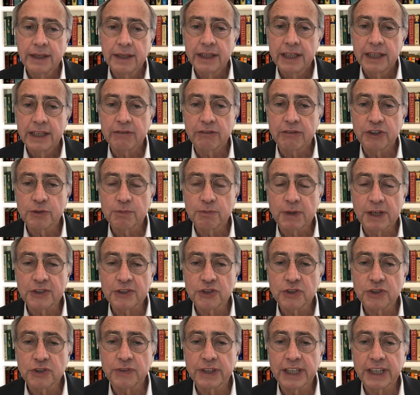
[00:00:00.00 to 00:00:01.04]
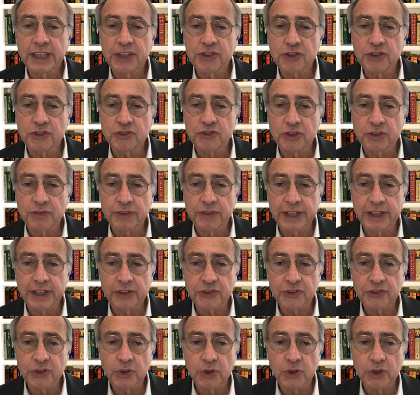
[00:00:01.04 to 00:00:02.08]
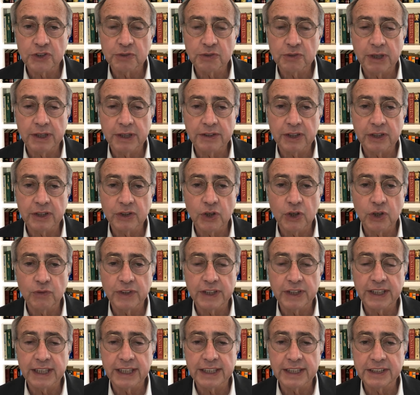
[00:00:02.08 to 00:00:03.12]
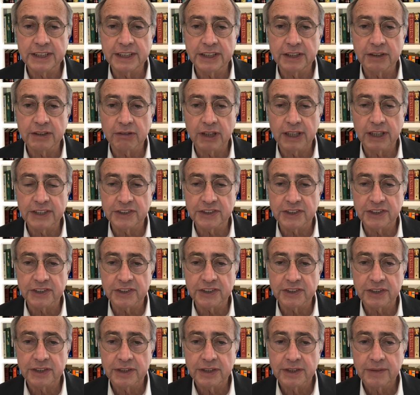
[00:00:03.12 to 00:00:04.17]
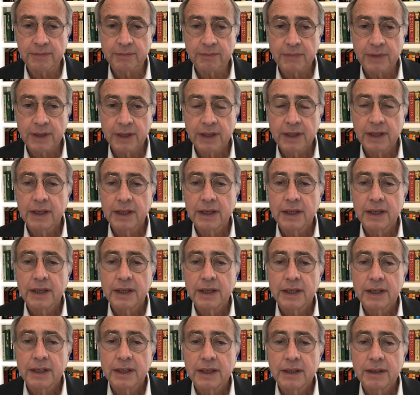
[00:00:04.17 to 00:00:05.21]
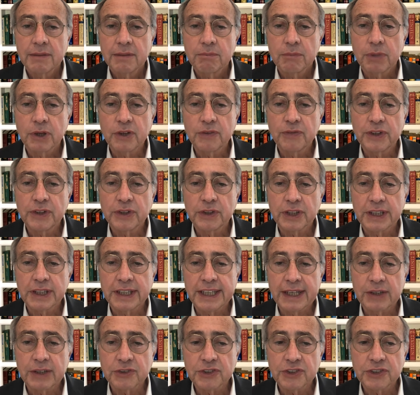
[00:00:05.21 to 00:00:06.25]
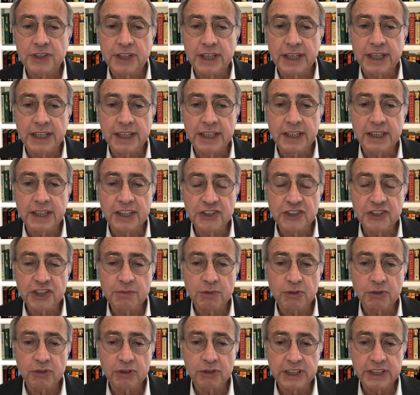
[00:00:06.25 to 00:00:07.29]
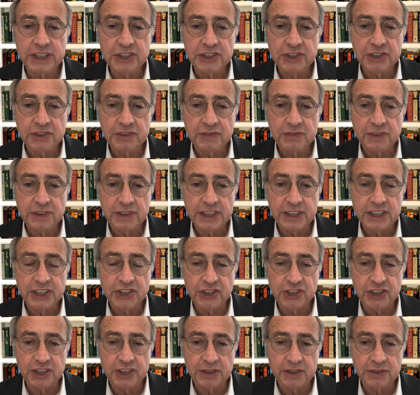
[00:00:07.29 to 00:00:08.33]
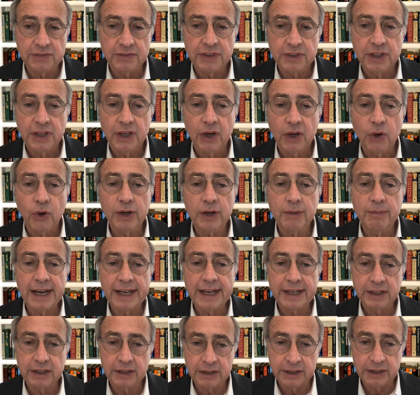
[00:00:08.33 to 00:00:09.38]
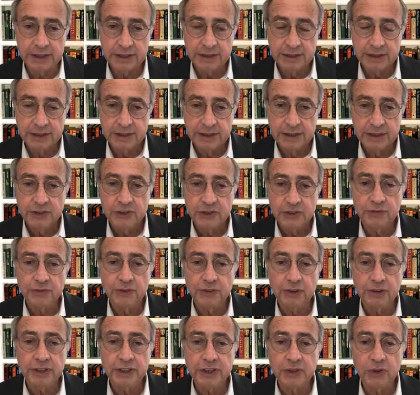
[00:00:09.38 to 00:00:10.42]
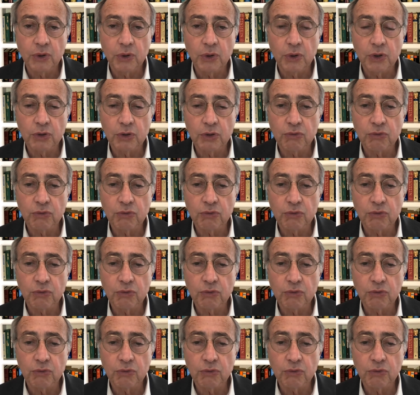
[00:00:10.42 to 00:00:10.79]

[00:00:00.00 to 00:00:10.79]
In response to financial travails caused by the COVID nineteen crisis, Butterfield announced a customer release initiative, automatically deferring all